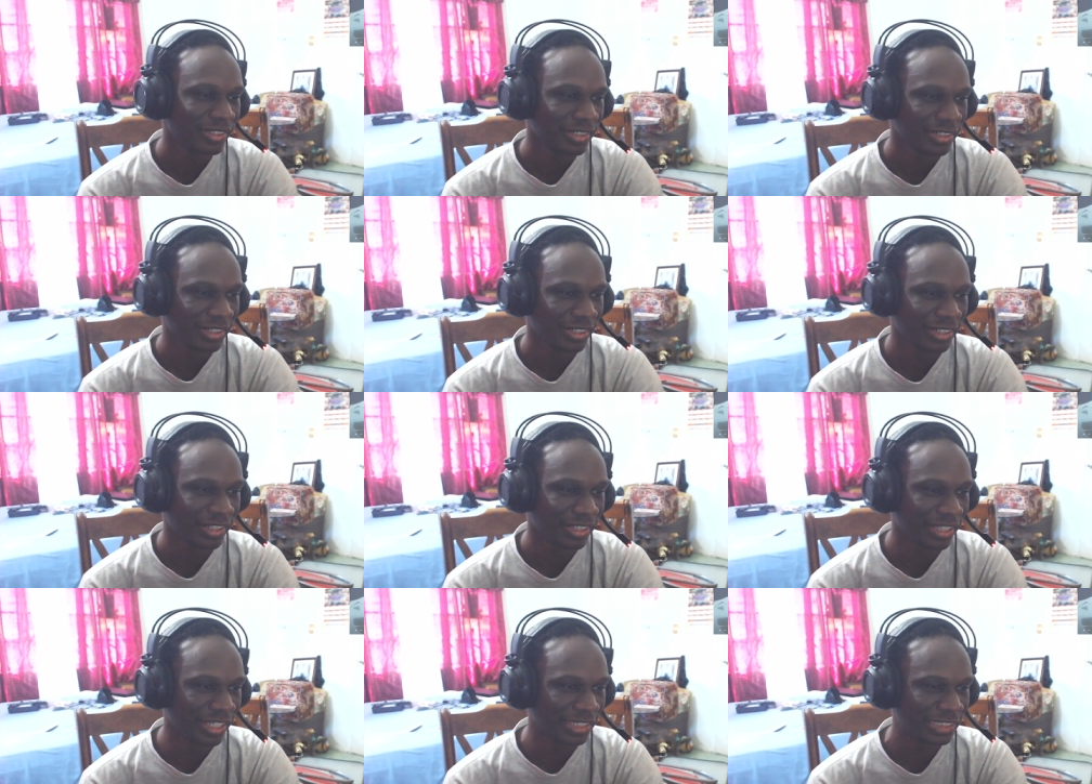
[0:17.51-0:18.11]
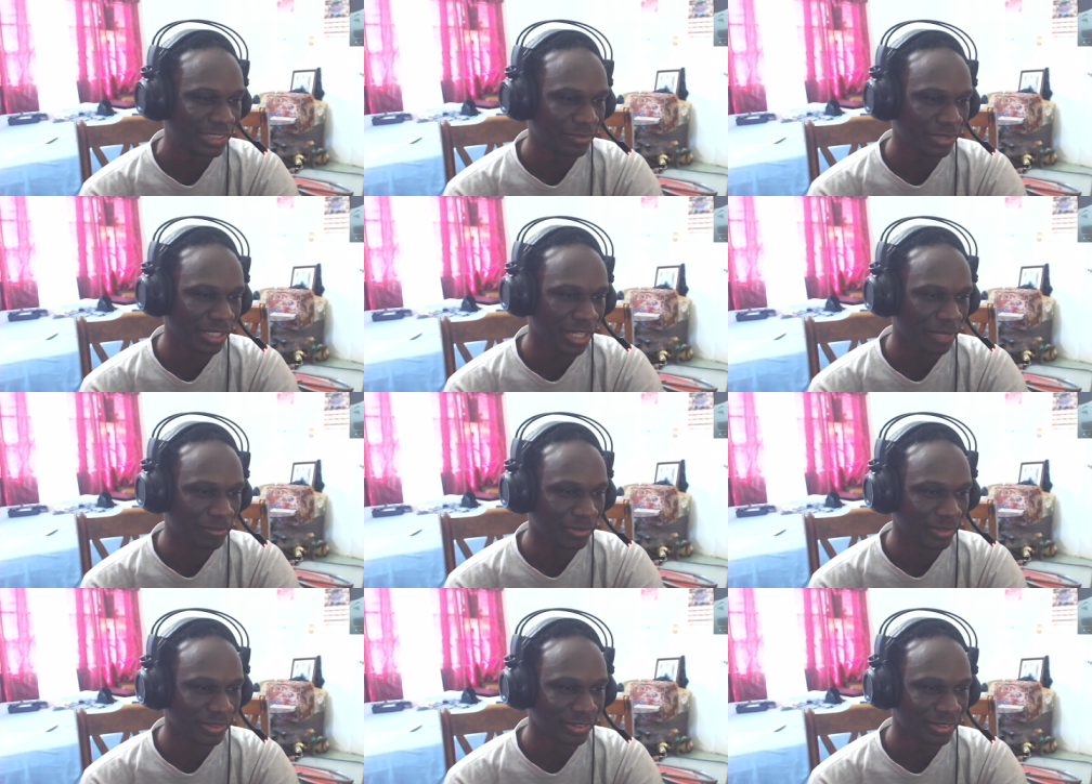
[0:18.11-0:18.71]
Uh, let's see what
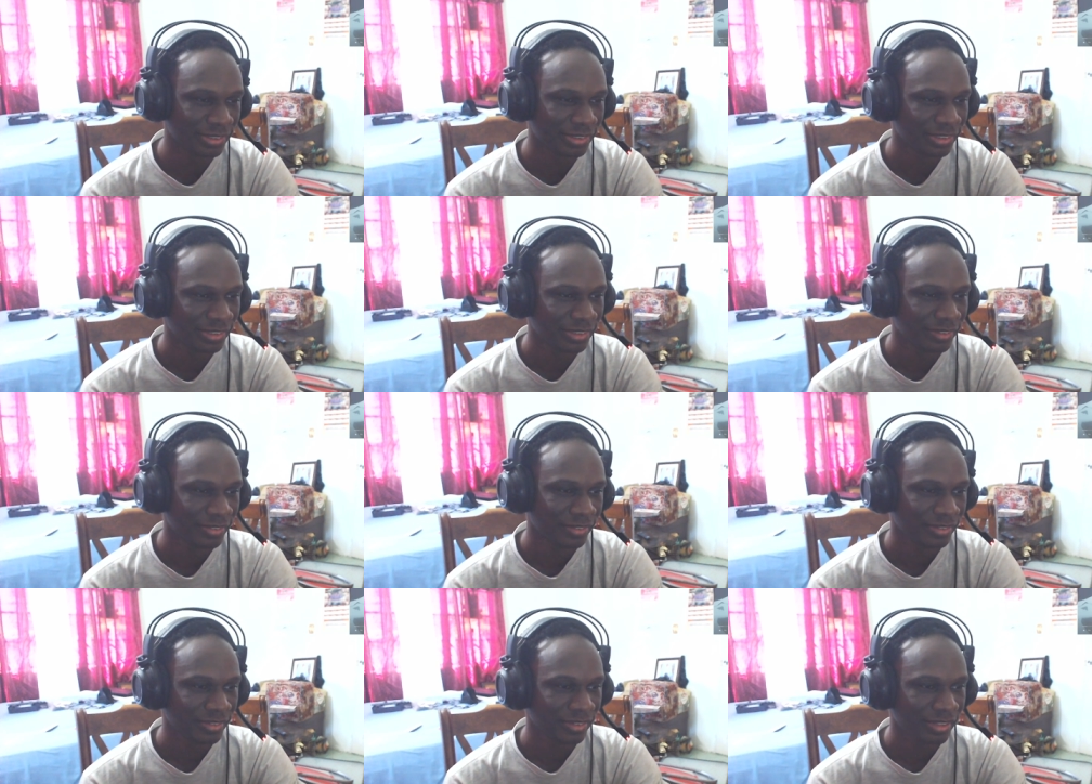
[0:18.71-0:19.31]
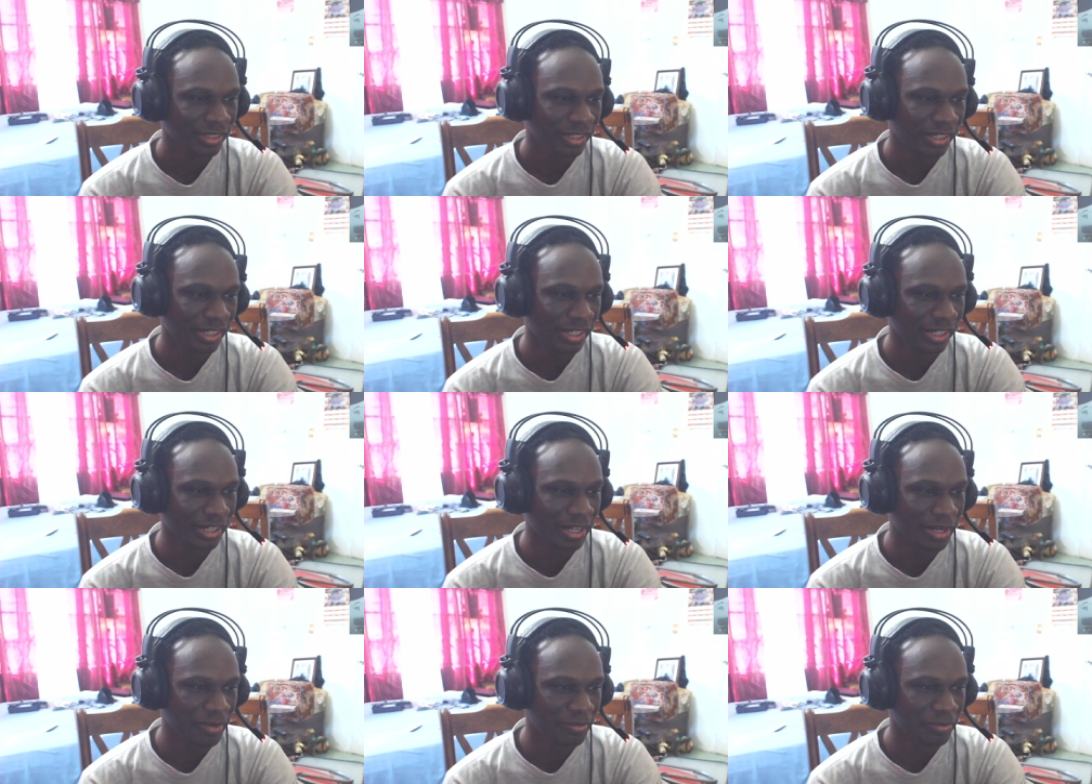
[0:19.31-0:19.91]
happens.
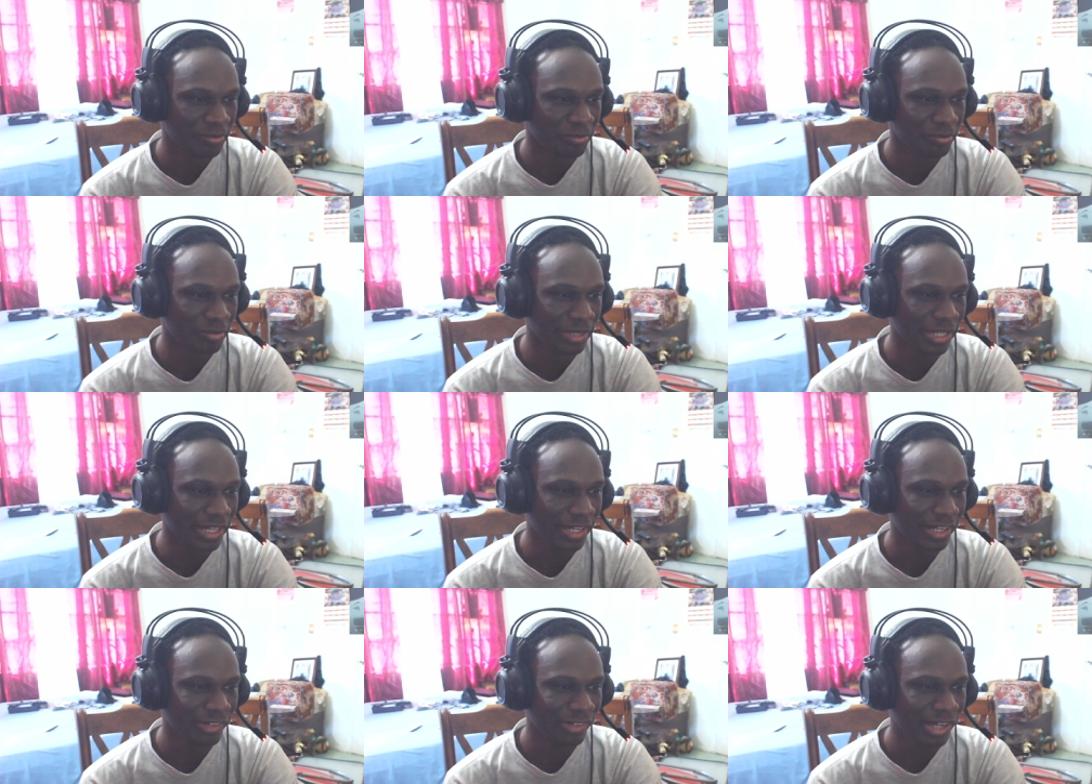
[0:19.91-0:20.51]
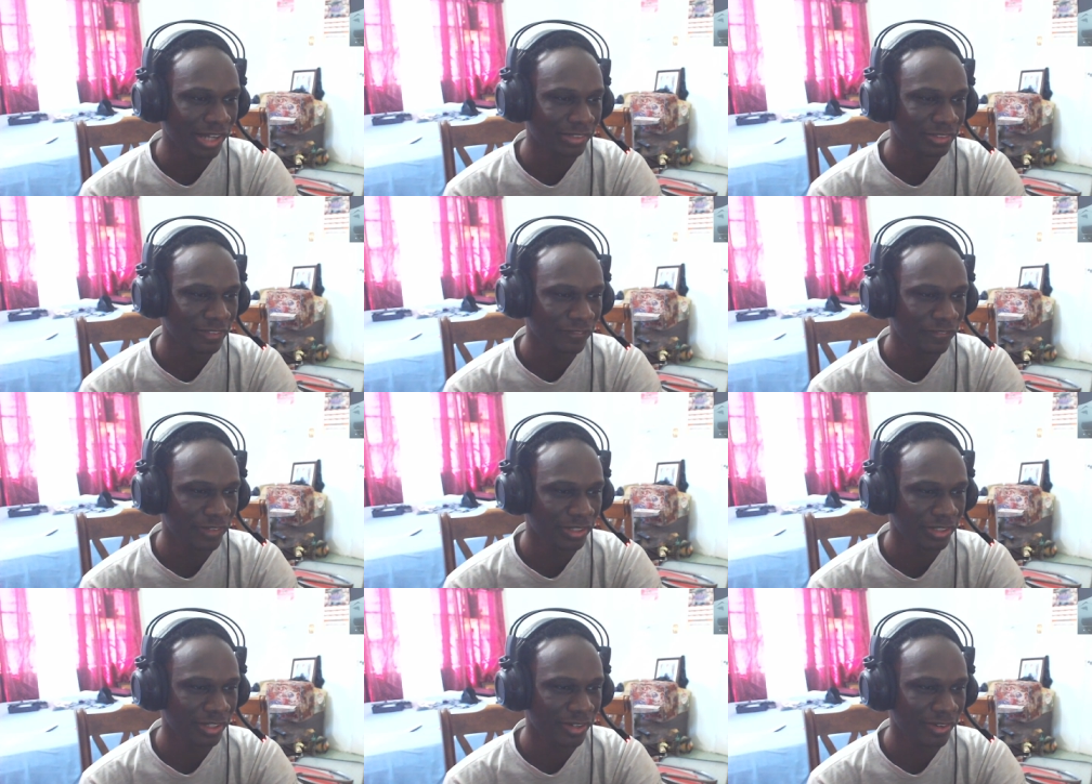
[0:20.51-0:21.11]
Um, main character
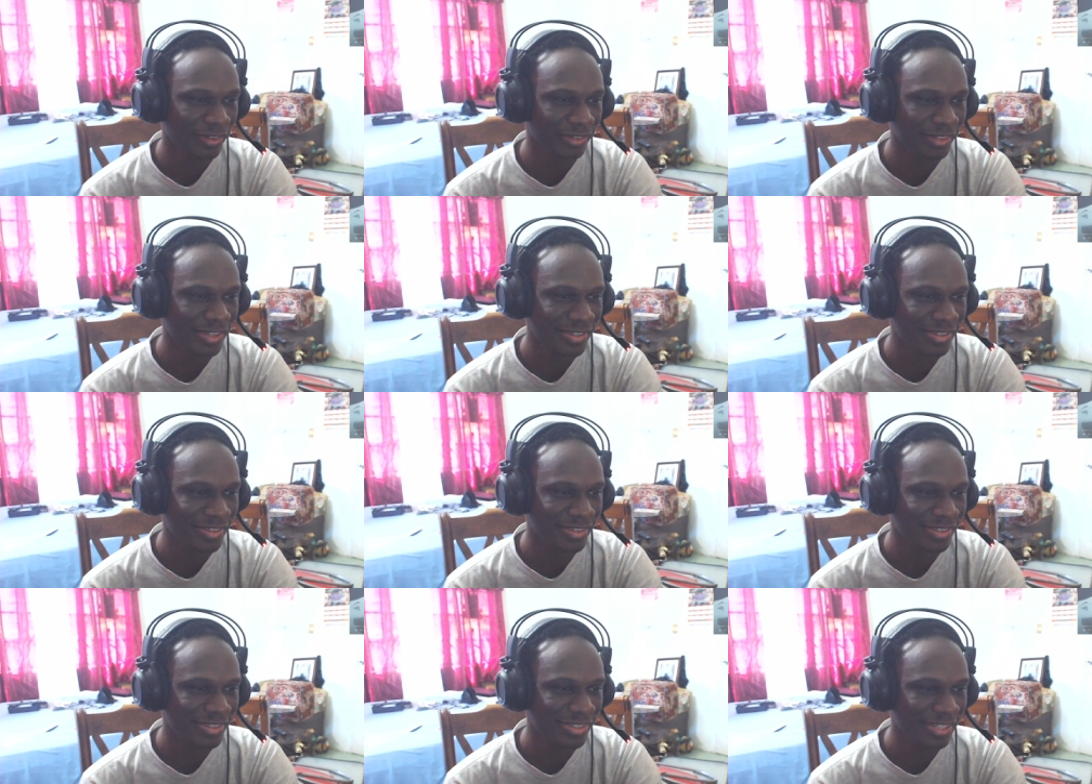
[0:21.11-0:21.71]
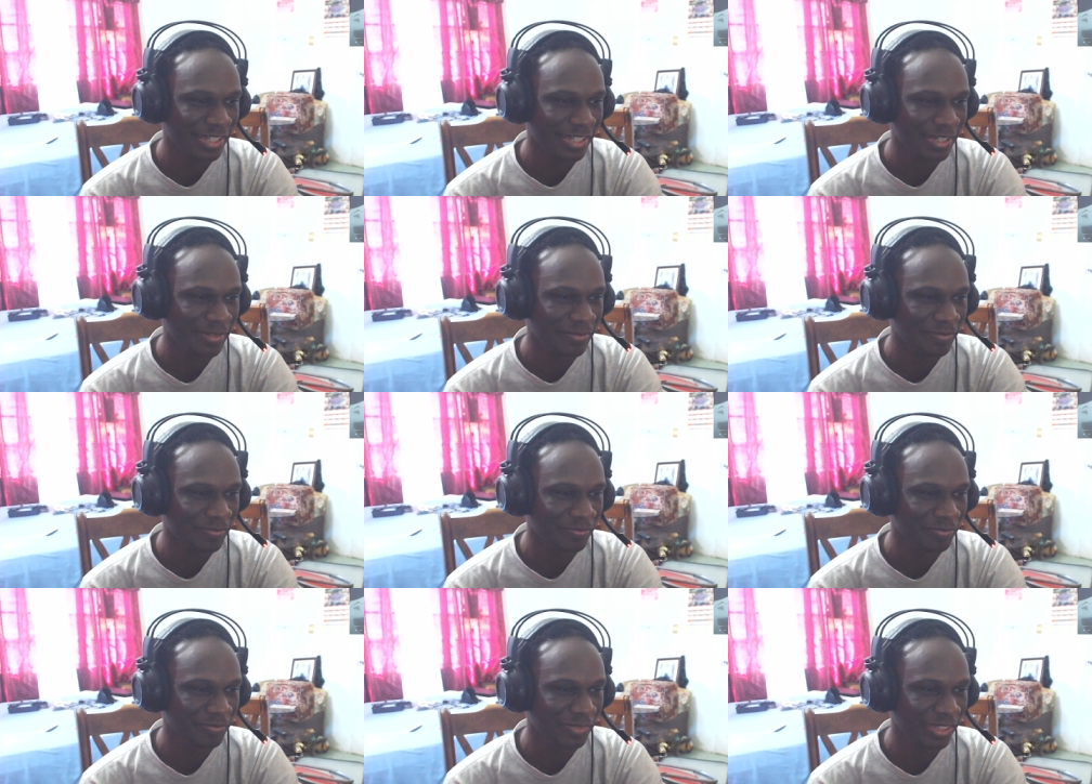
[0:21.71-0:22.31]
for now doesn't
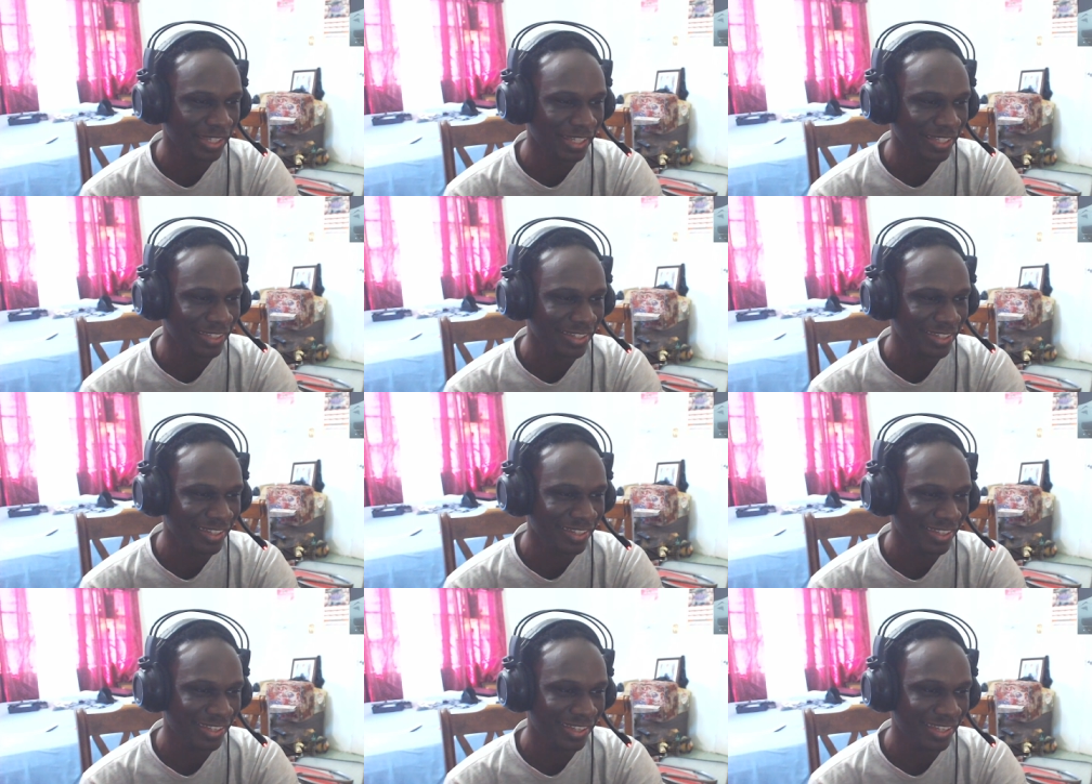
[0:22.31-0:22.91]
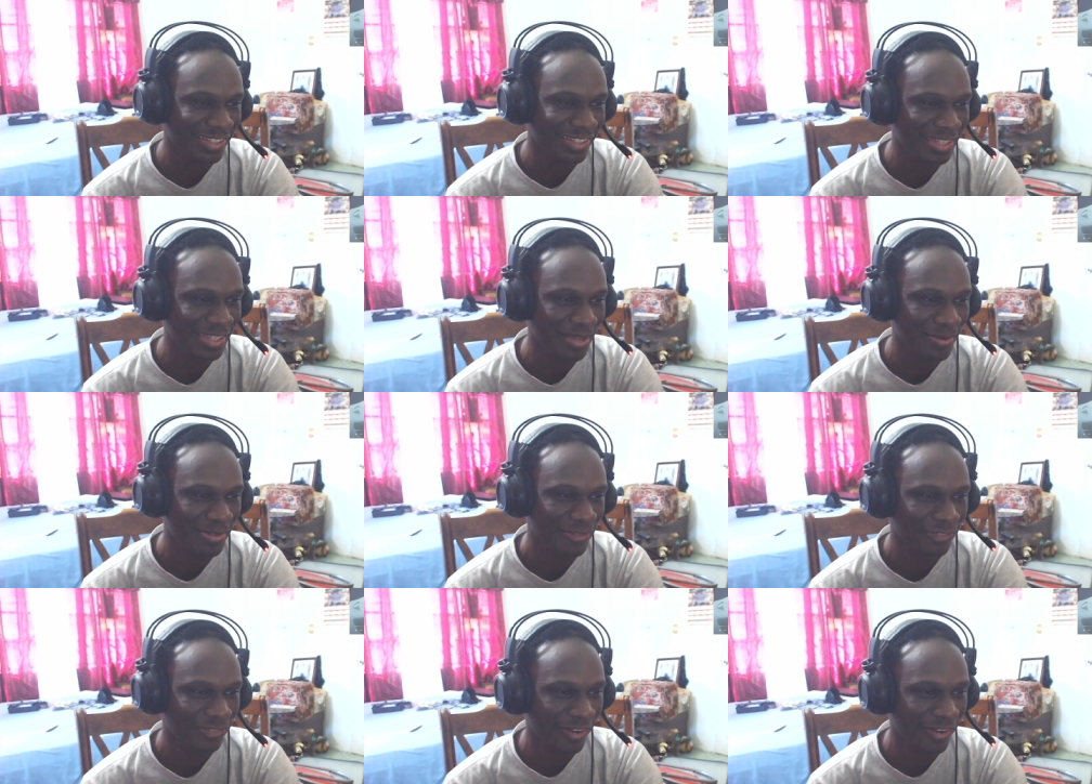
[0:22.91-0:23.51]
seem he he
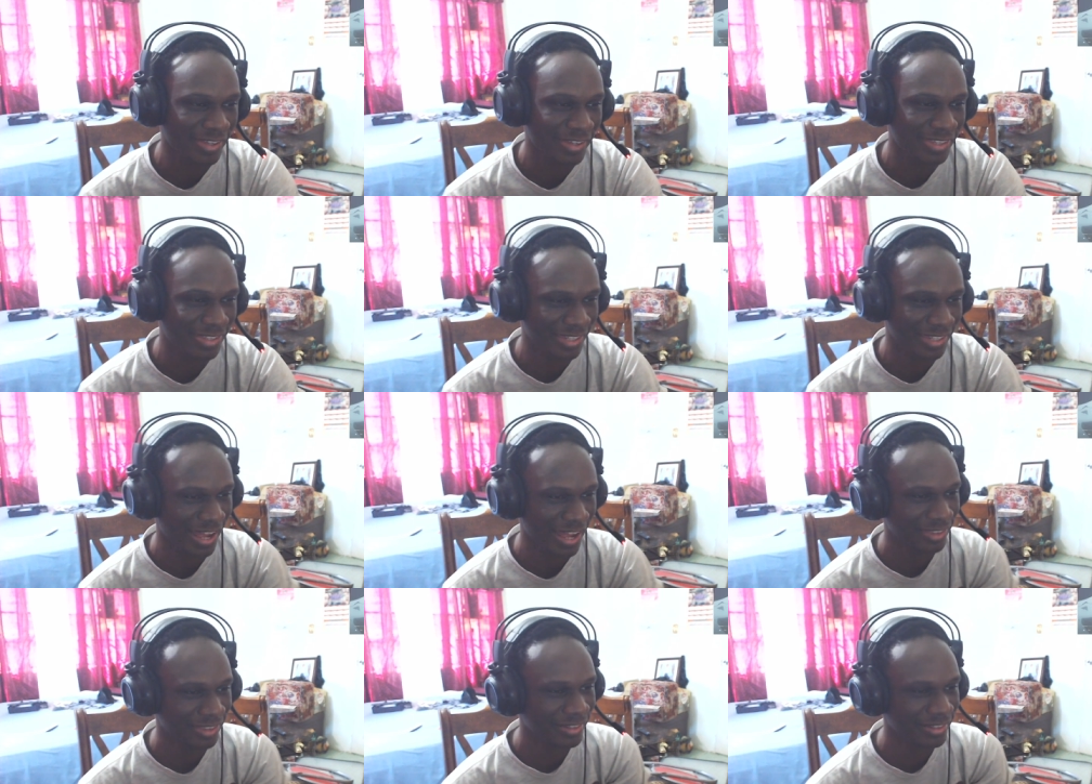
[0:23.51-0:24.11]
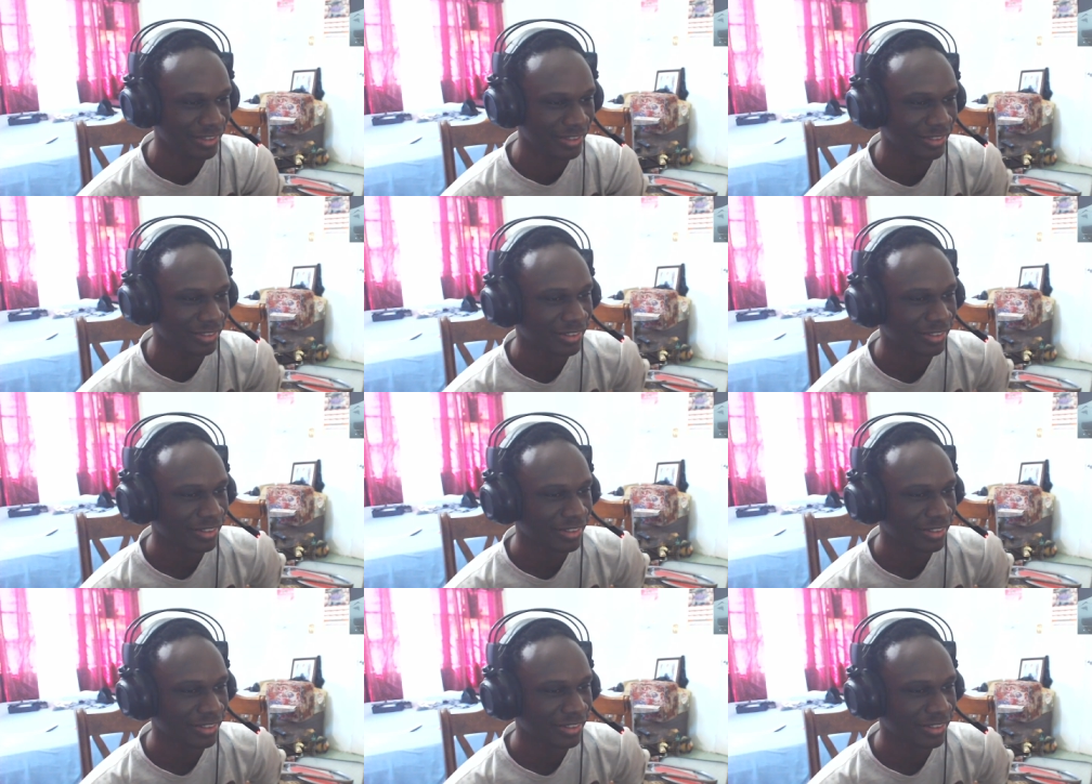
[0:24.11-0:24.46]
seems very standard,